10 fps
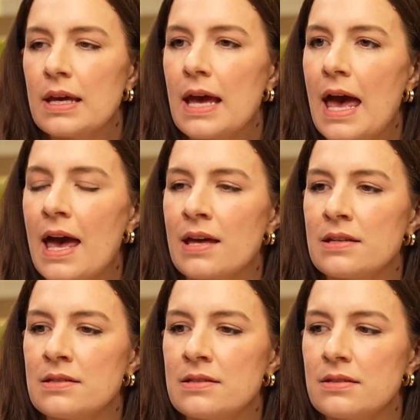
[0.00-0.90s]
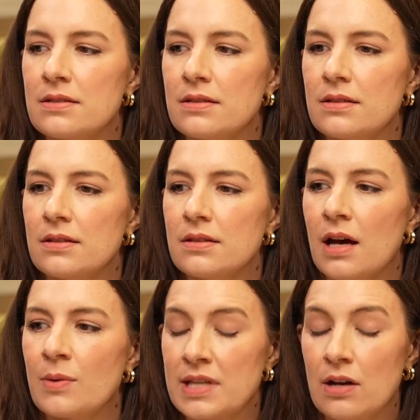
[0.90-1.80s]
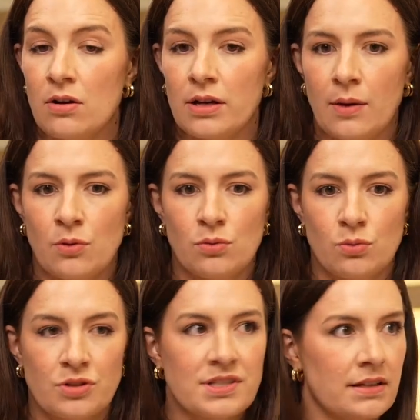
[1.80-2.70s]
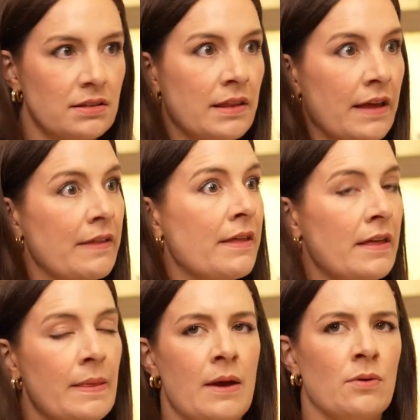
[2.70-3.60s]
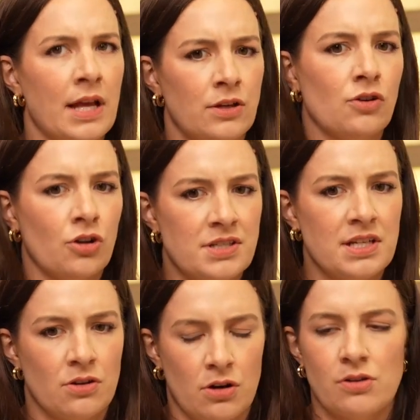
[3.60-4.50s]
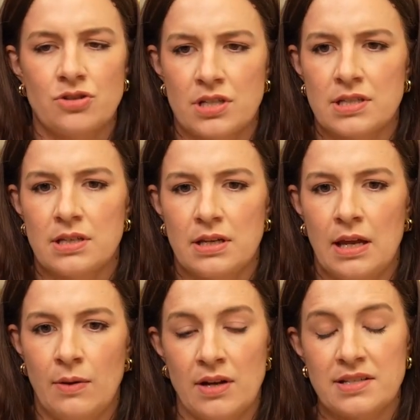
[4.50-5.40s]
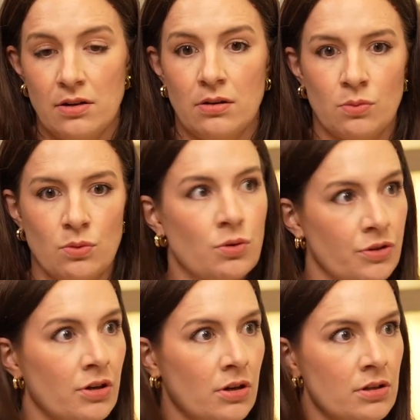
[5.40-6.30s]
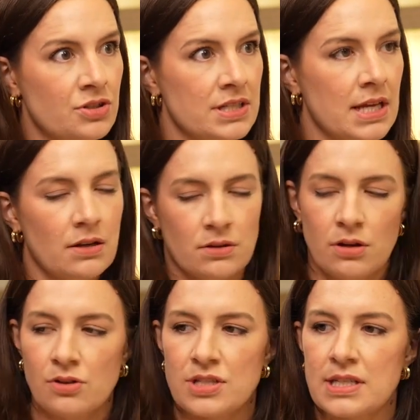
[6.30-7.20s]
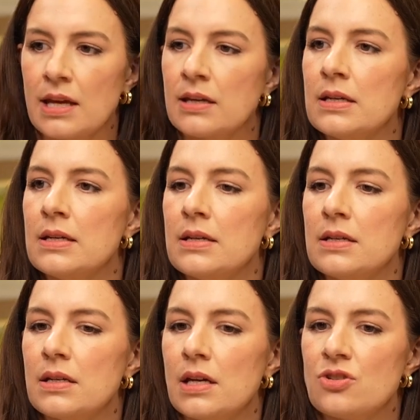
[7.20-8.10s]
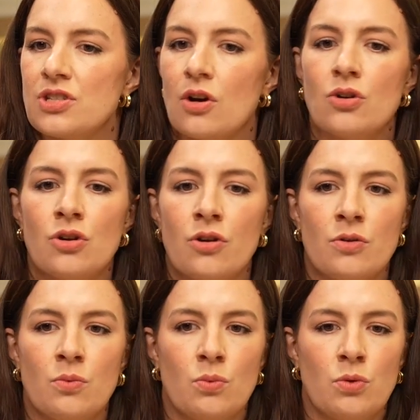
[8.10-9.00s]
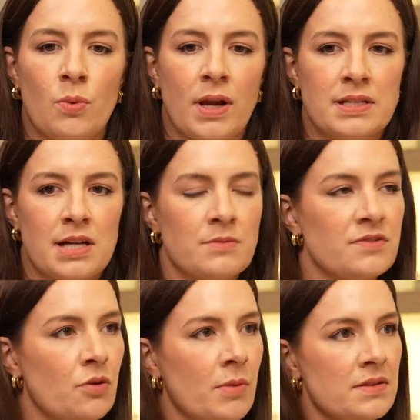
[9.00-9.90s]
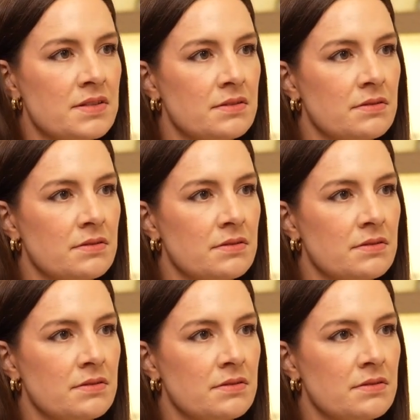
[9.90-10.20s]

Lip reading: And I was like, oh, okay, well, what's like, and they were like, you've got to go see an oncologist. Anyway, I was like, oh, well, what did the oncologist say? And she's like, oh, no, the waiting time's 4 months.